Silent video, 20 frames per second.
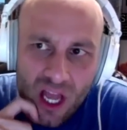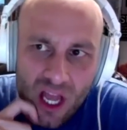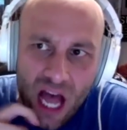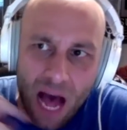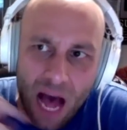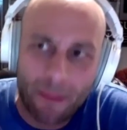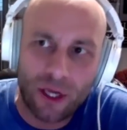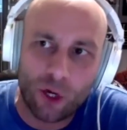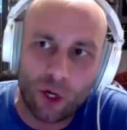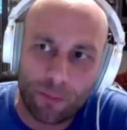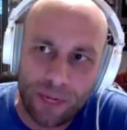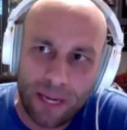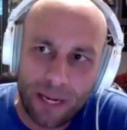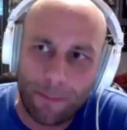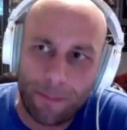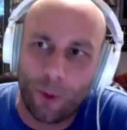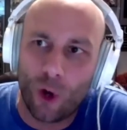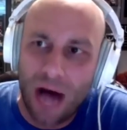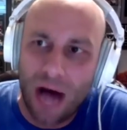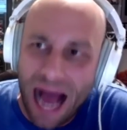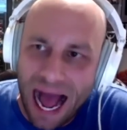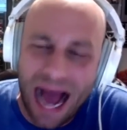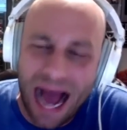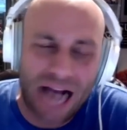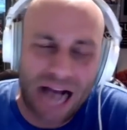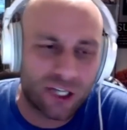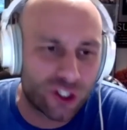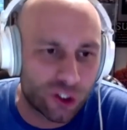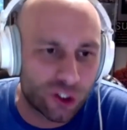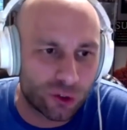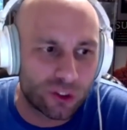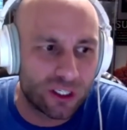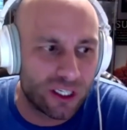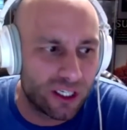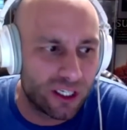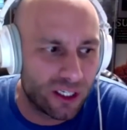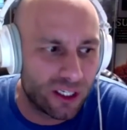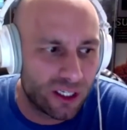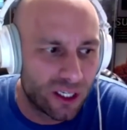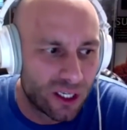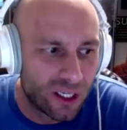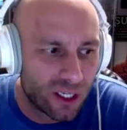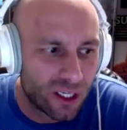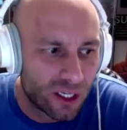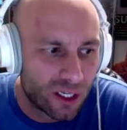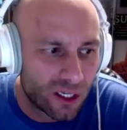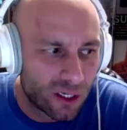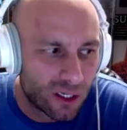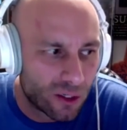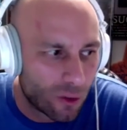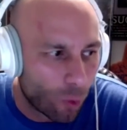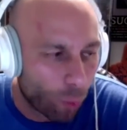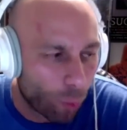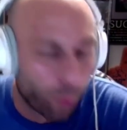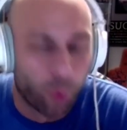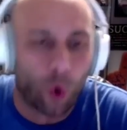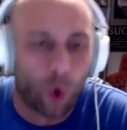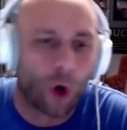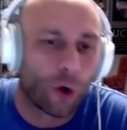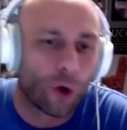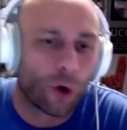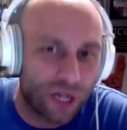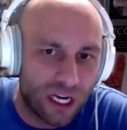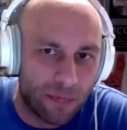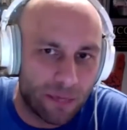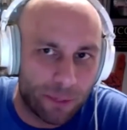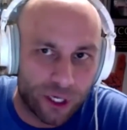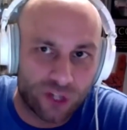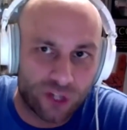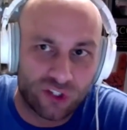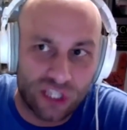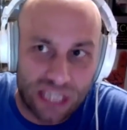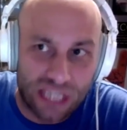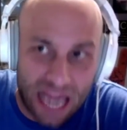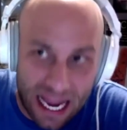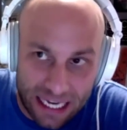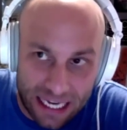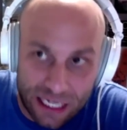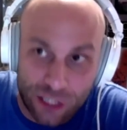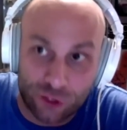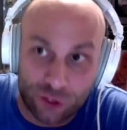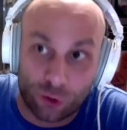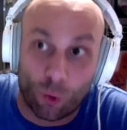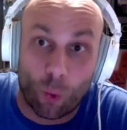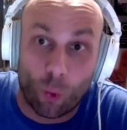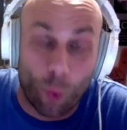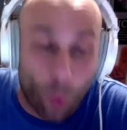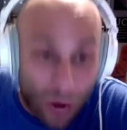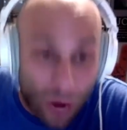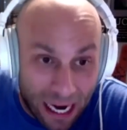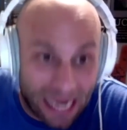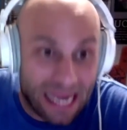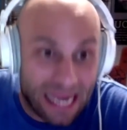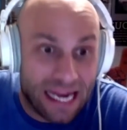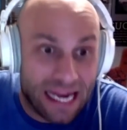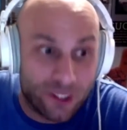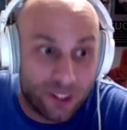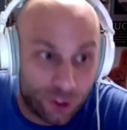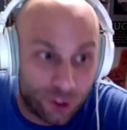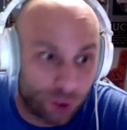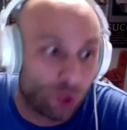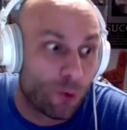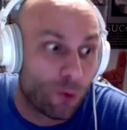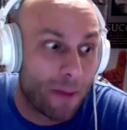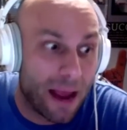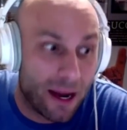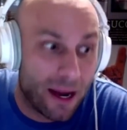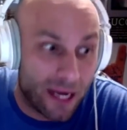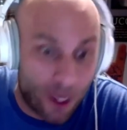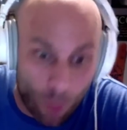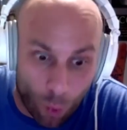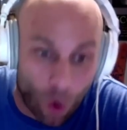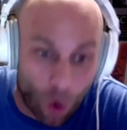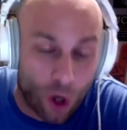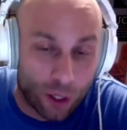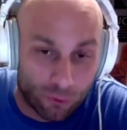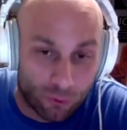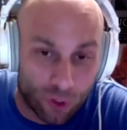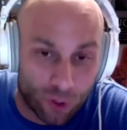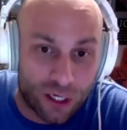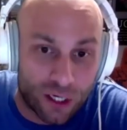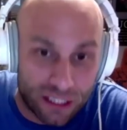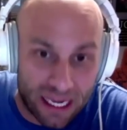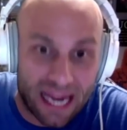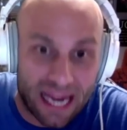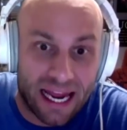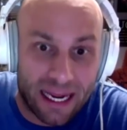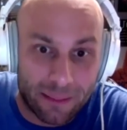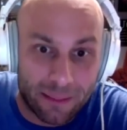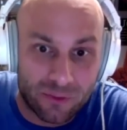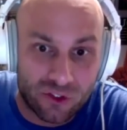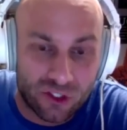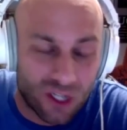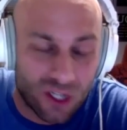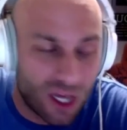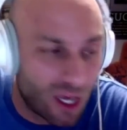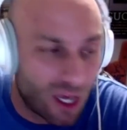I mean, are people actually worried because the Yankees are winning too many one run games?